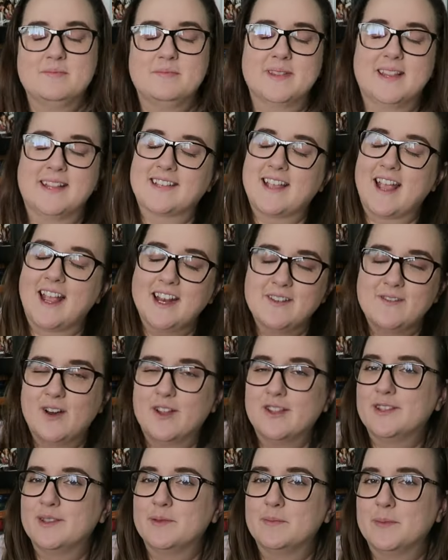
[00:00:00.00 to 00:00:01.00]
But that's kind of
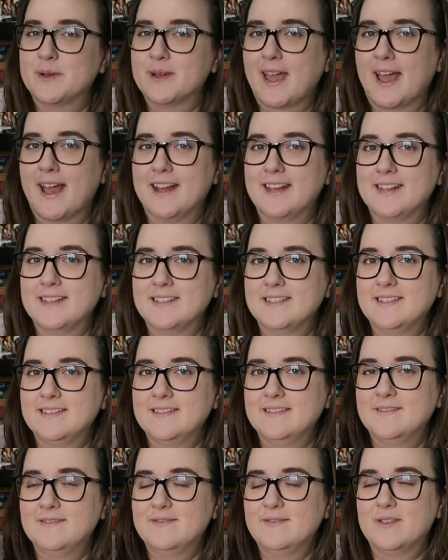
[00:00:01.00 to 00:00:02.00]
all this book had
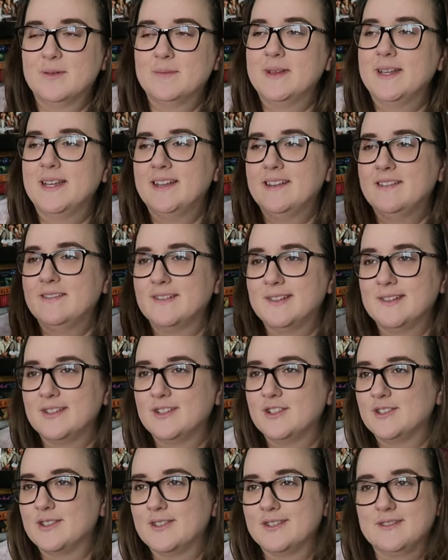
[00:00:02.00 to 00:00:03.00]
for me,
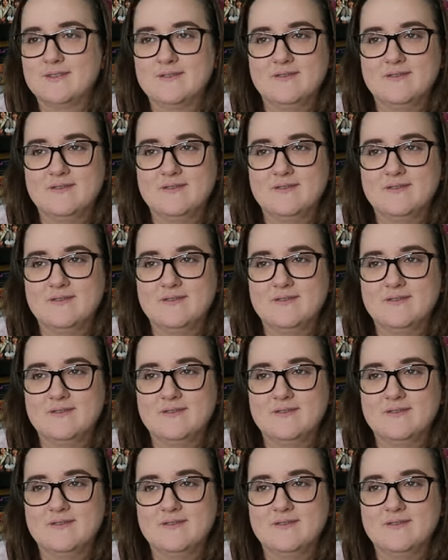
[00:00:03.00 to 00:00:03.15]
was just